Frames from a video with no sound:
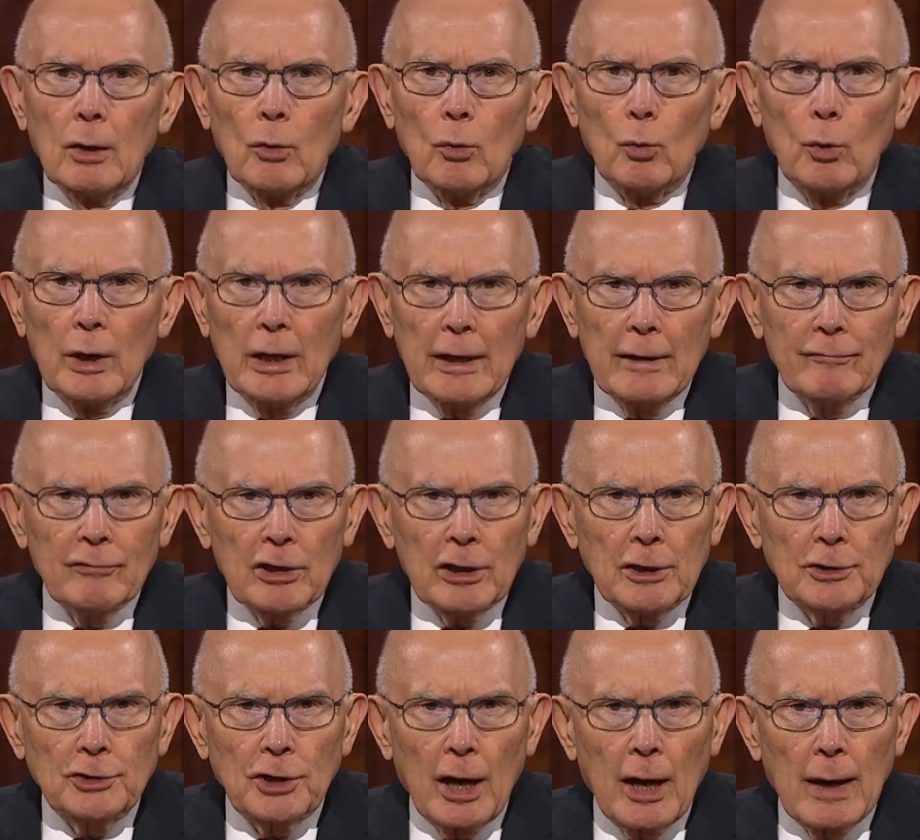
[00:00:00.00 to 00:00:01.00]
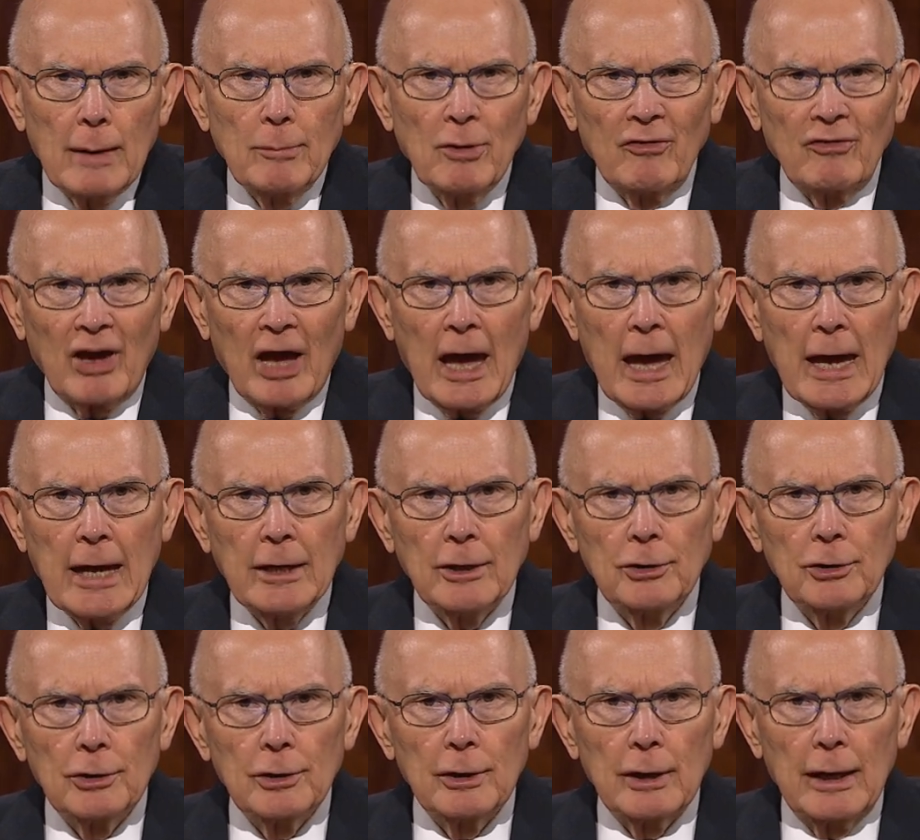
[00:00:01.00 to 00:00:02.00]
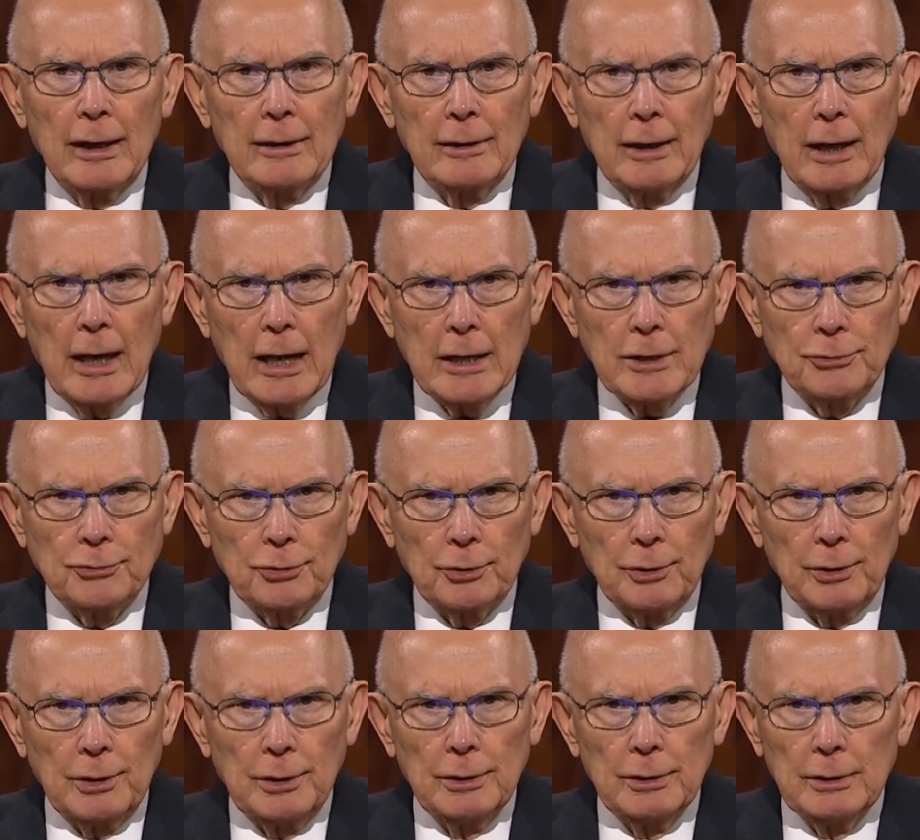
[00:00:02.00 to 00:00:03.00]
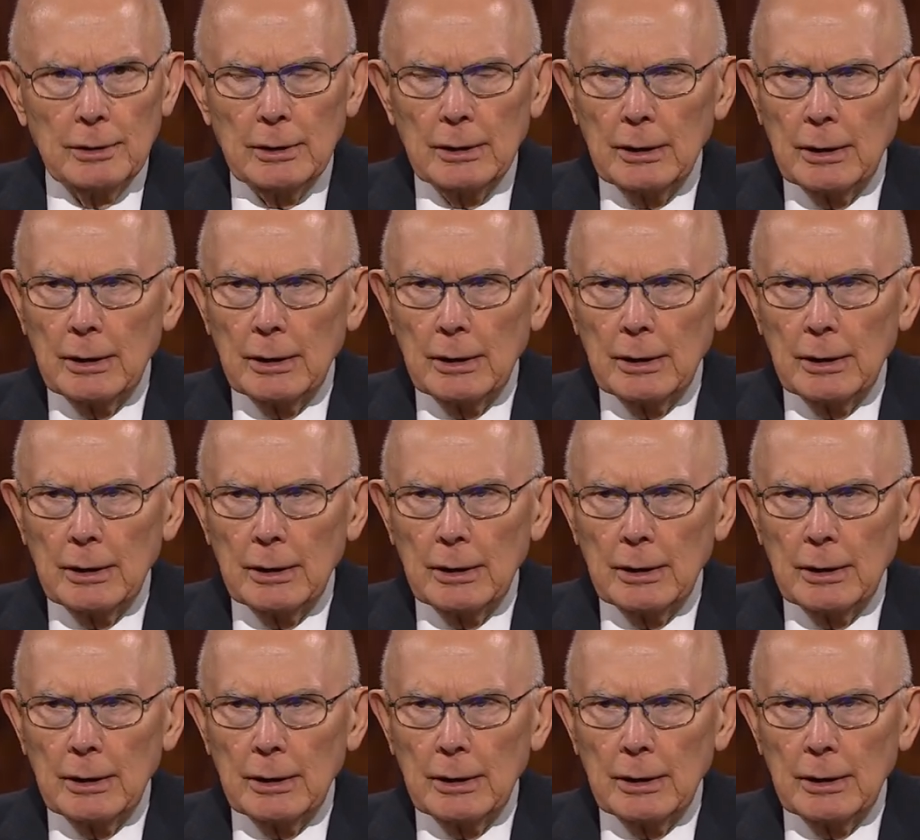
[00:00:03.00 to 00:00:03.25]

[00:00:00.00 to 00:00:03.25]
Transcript: We live in a time of anger and hatred